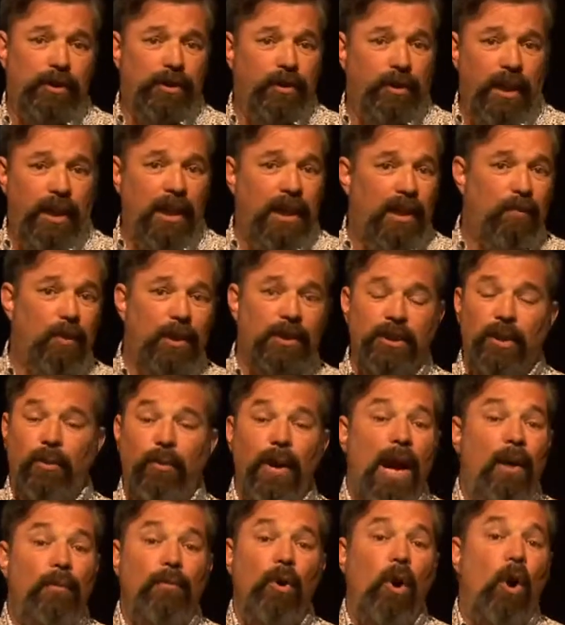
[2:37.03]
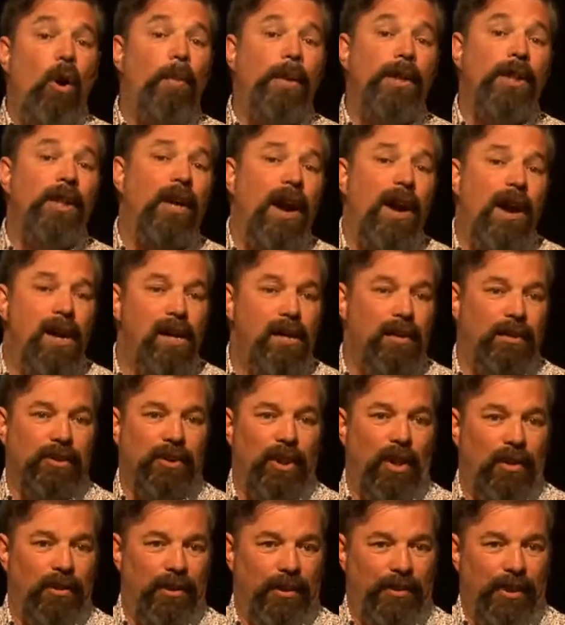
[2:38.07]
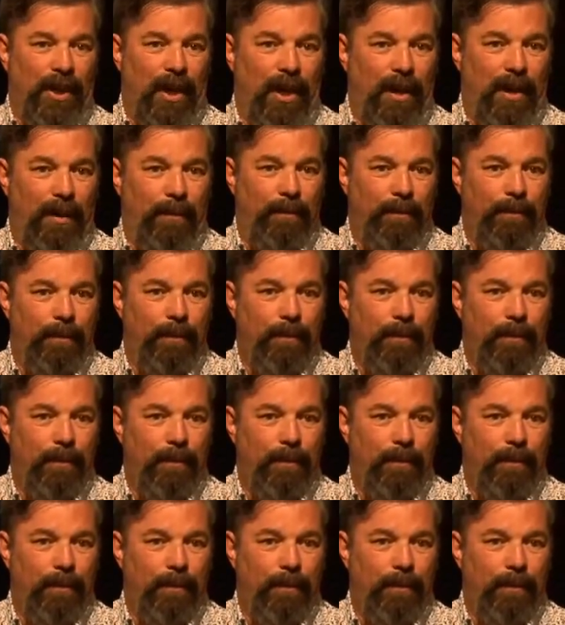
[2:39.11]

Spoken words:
he was around Roman guards all the time.